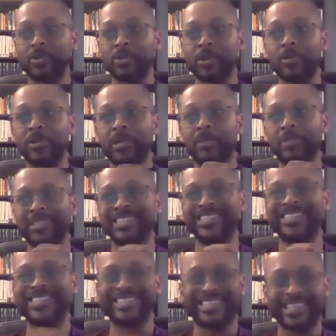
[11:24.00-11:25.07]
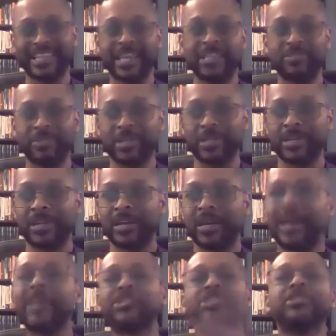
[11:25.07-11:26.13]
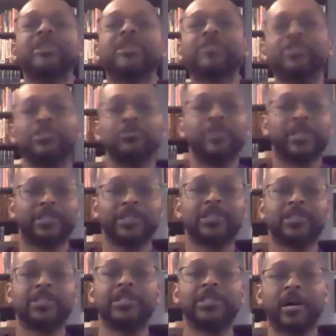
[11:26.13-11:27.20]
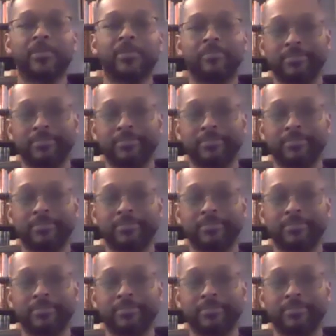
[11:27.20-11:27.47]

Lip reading: learning, but to disengagement. I shouldn't have to do this. This is dumb.